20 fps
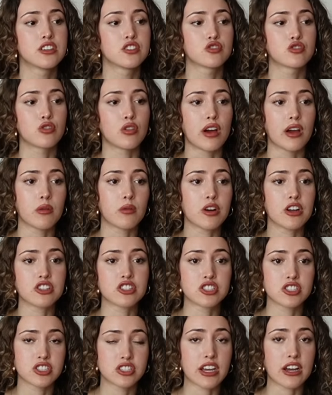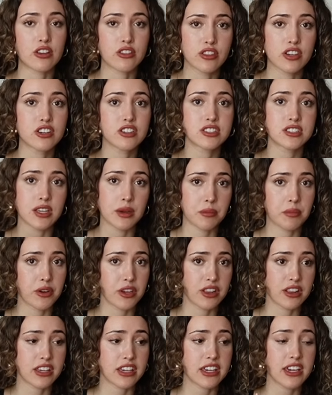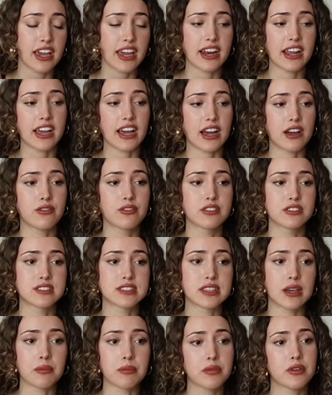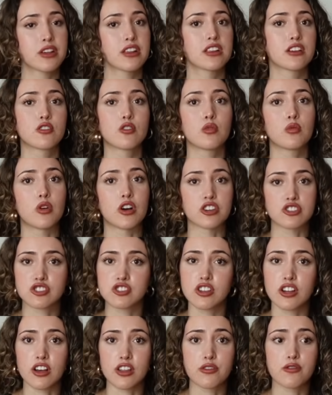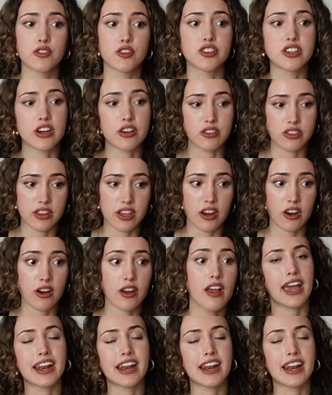So I wash down there separately, and I have a separate little washcloth for down there.